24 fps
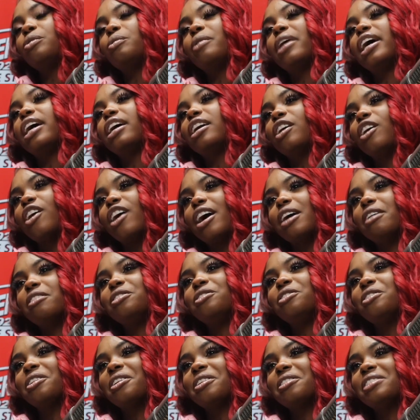it away in the garden.
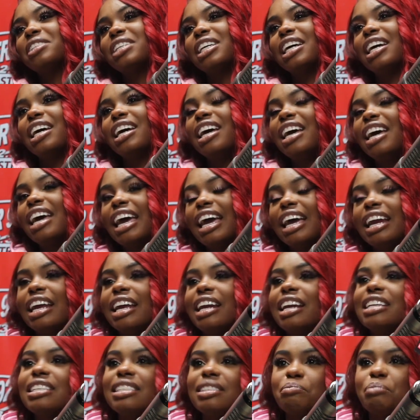You know what I'm saying? And
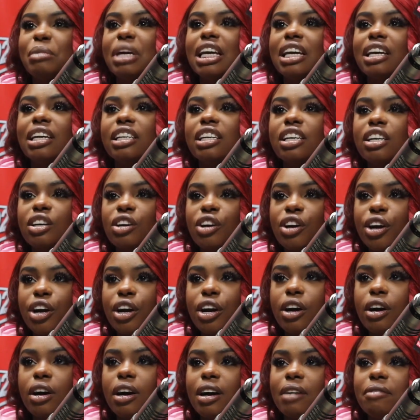then it's me, a little
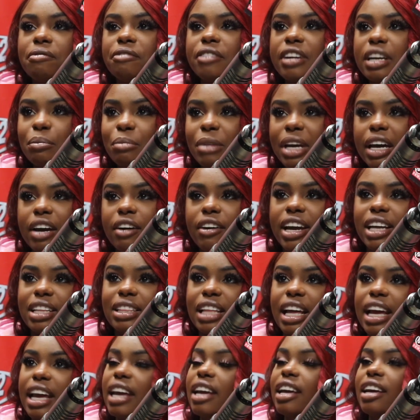girl, a female
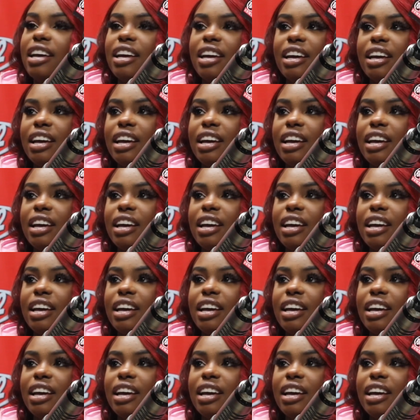at that.